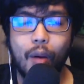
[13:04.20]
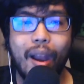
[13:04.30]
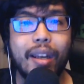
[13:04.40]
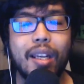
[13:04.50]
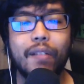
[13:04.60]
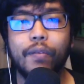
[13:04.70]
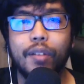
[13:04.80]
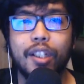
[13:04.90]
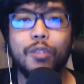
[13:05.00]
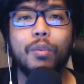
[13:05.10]
And if
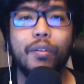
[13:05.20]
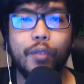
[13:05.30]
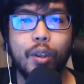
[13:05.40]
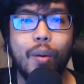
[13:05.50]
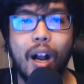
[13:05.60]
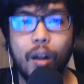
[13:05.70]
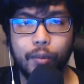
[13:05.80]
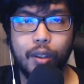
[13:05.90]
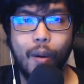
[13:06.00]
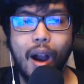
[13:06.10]
this review helped
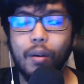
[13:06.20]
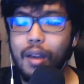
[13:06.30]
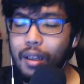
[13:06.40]
you out,